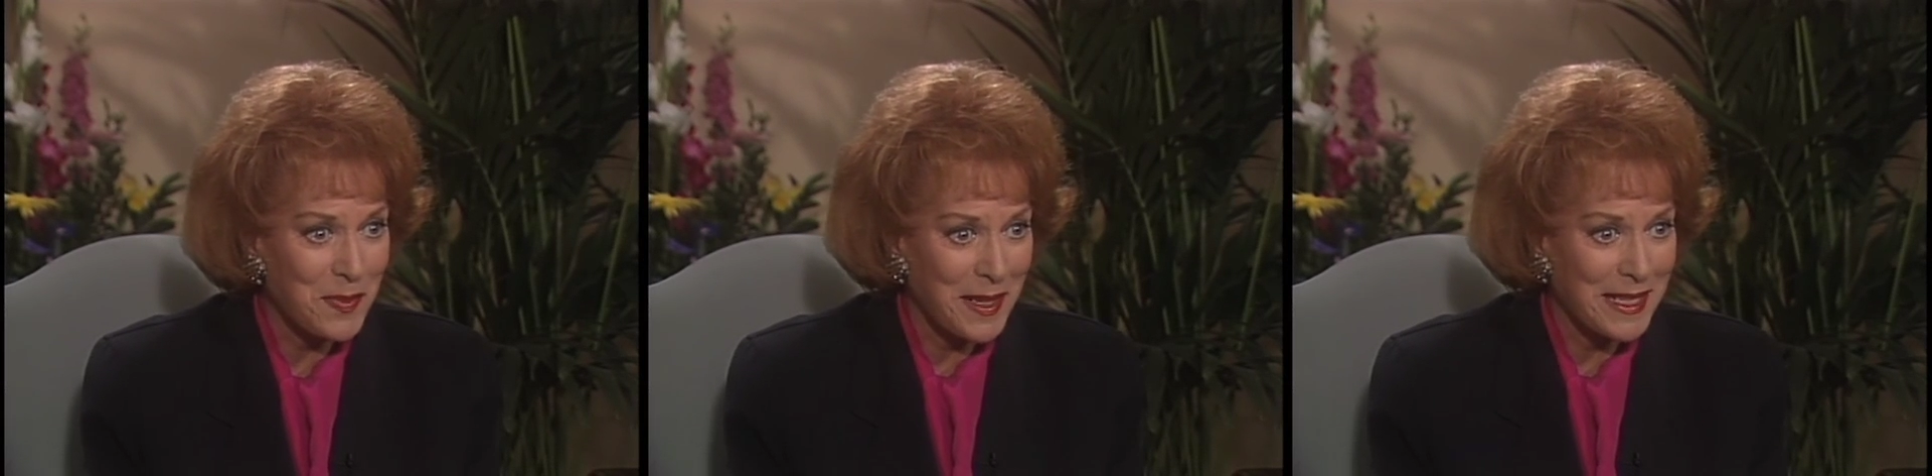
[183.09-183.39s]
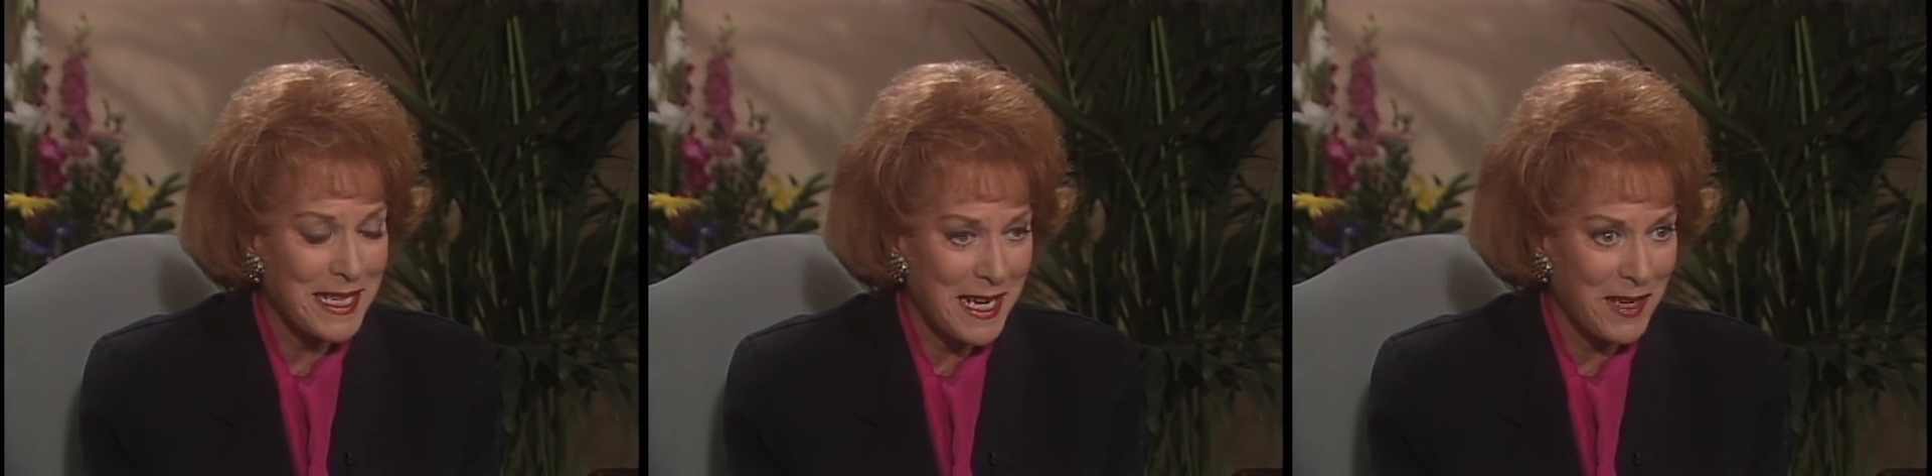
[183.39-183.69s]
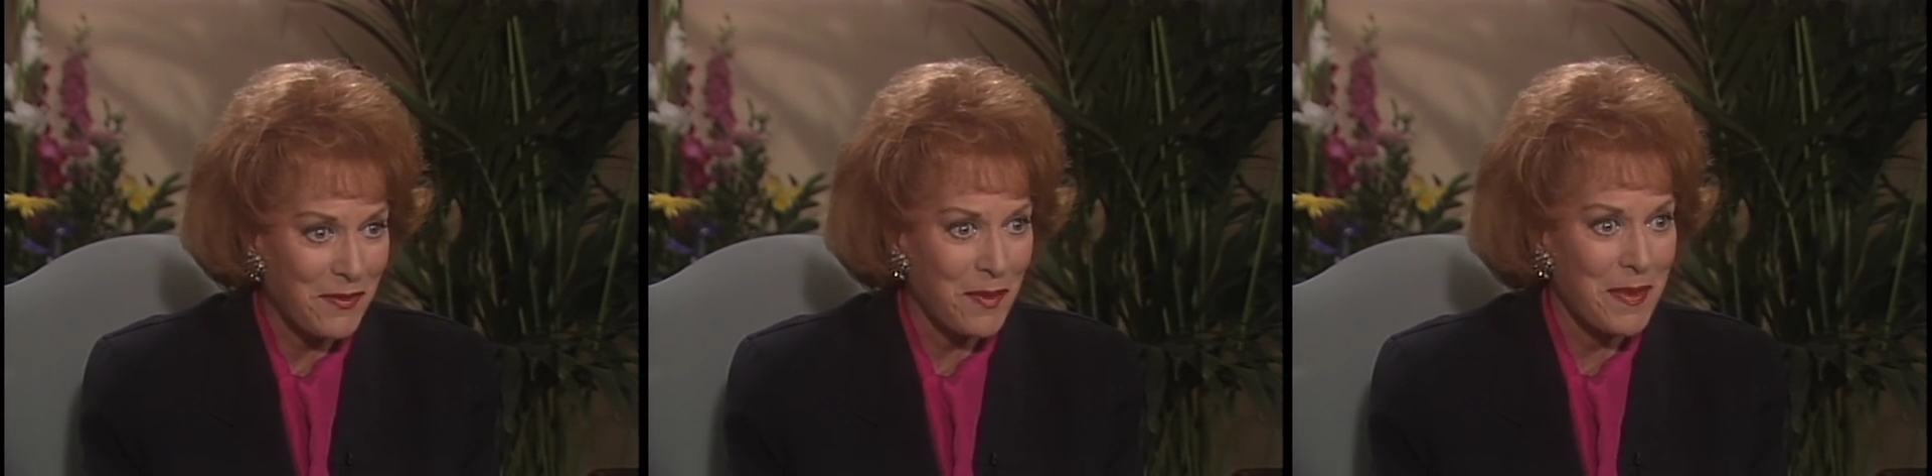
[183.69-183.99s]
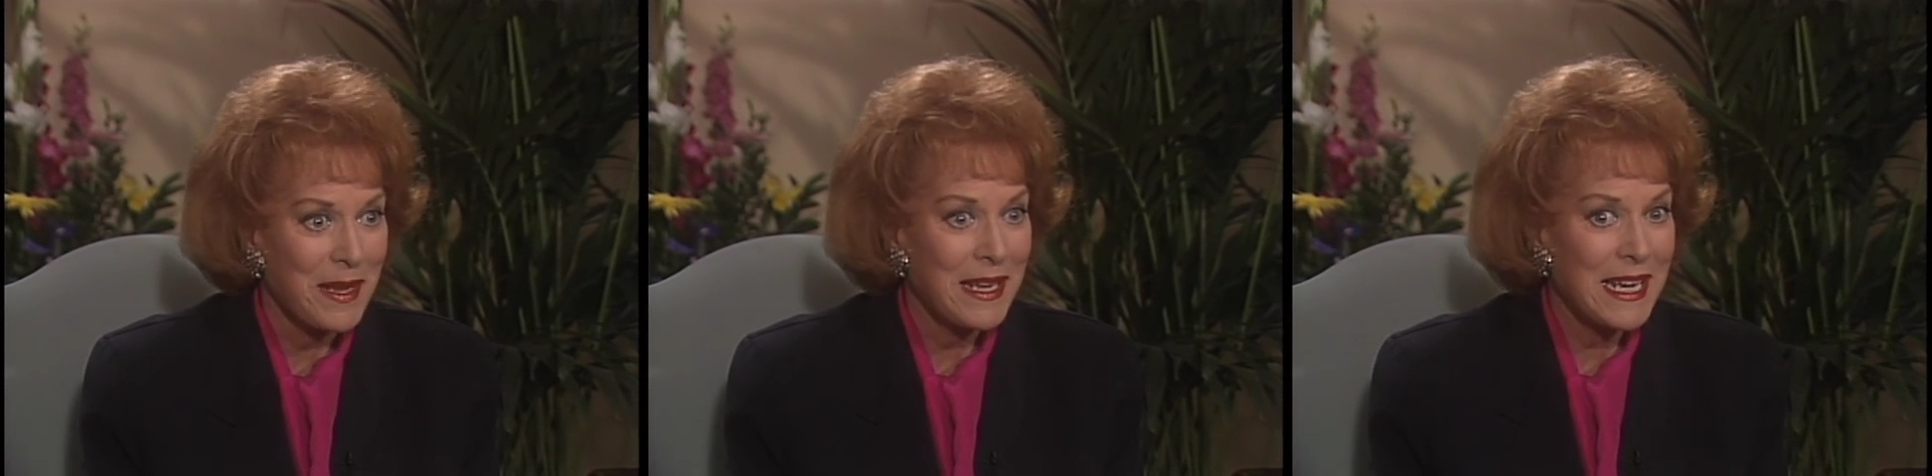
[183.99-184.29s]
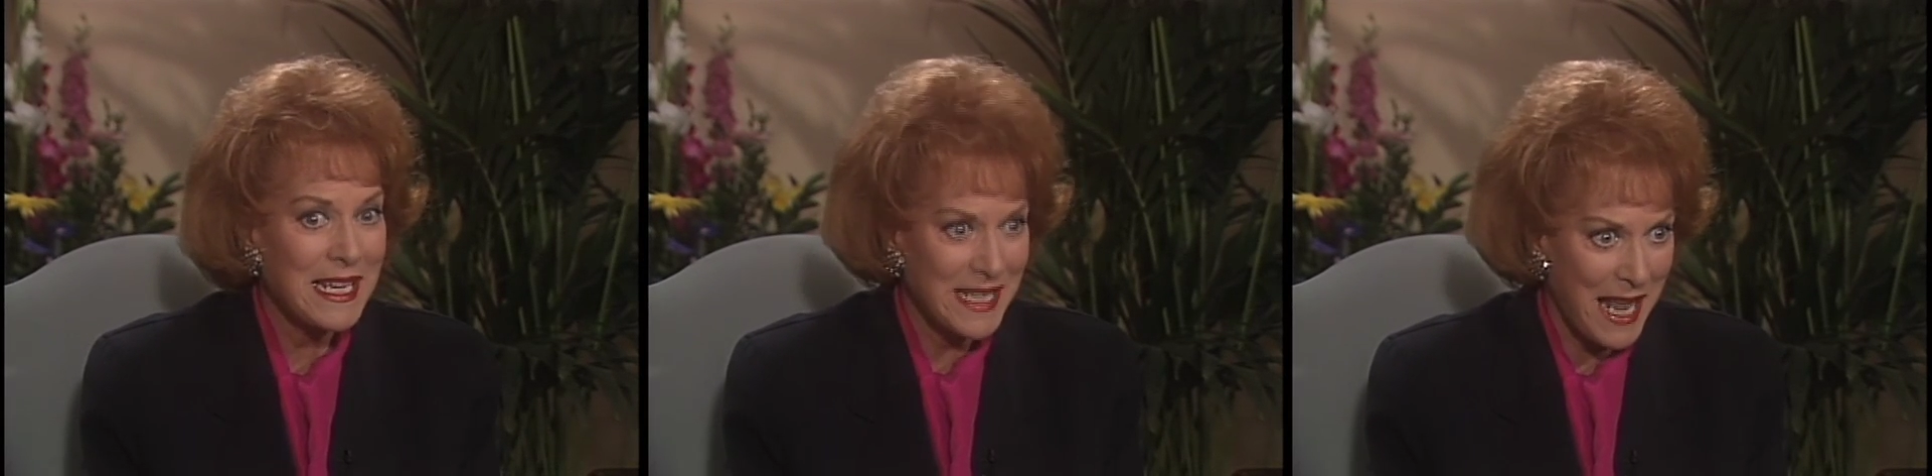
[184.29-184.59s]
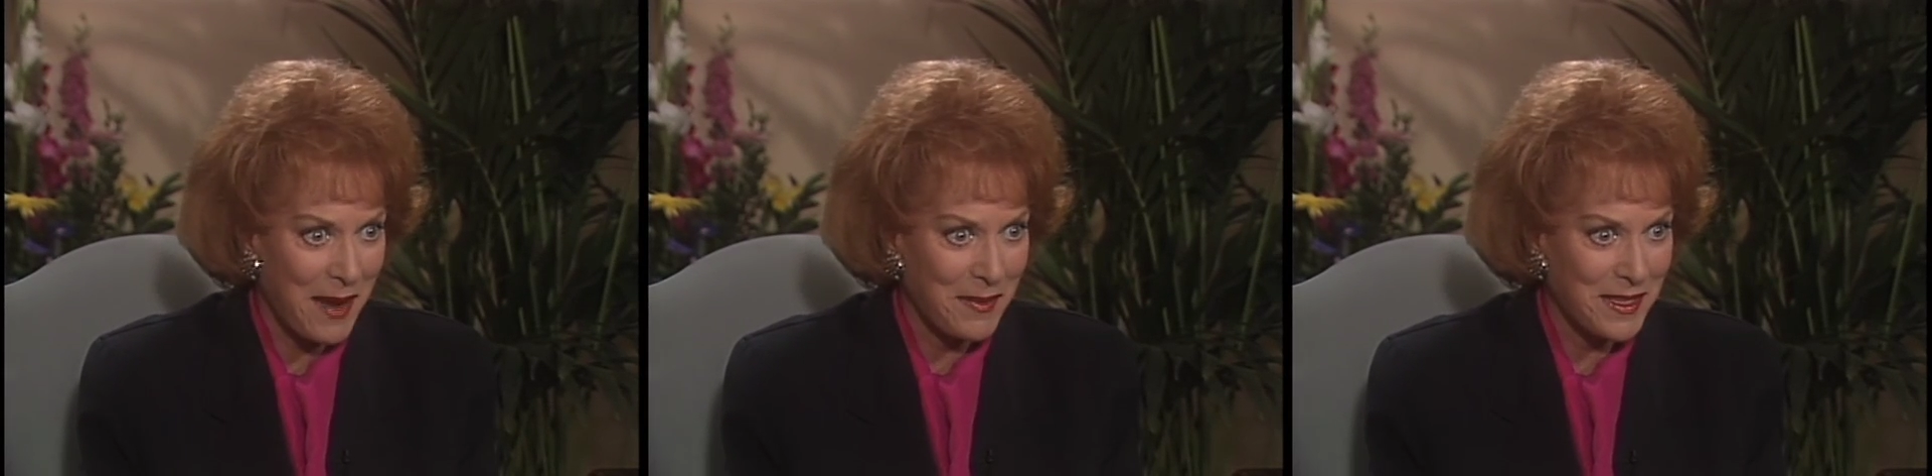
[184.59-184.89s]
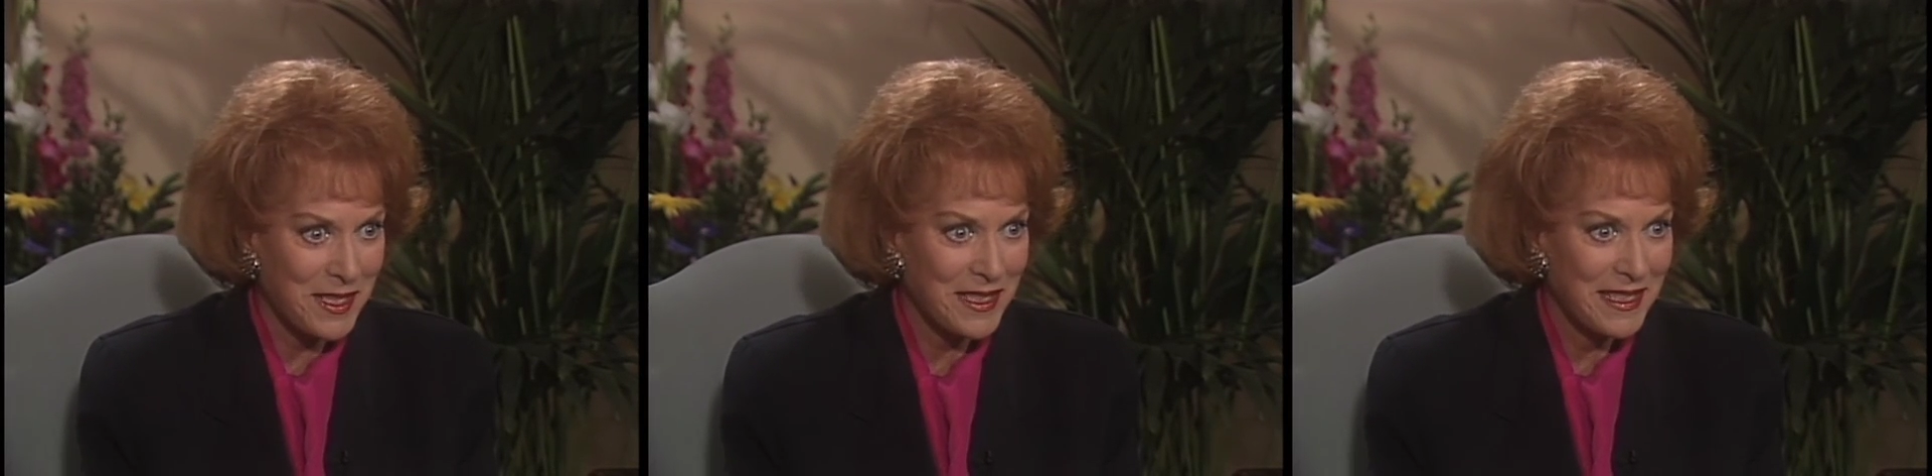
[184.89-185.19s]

but I take it from his language.